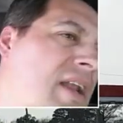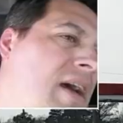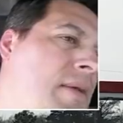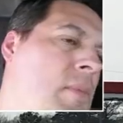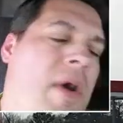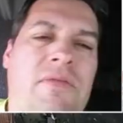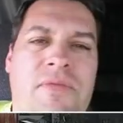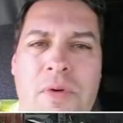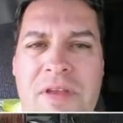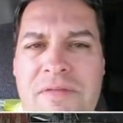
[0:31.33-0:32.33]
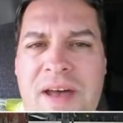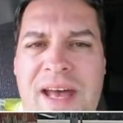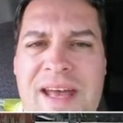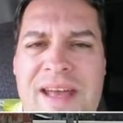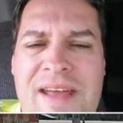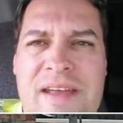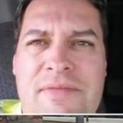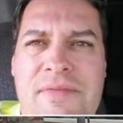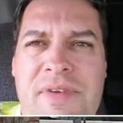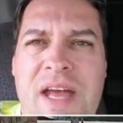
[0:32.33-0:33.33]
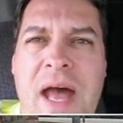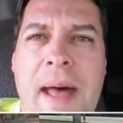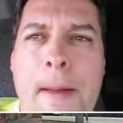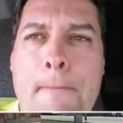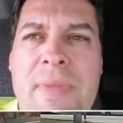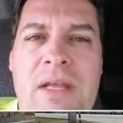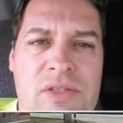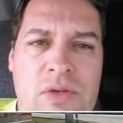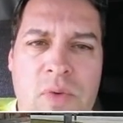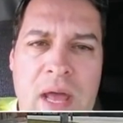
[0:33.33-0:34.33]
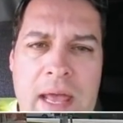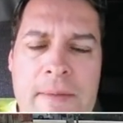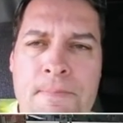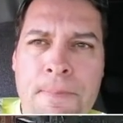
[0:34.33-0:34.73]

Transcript: and I'm about 45 uh, minutes away.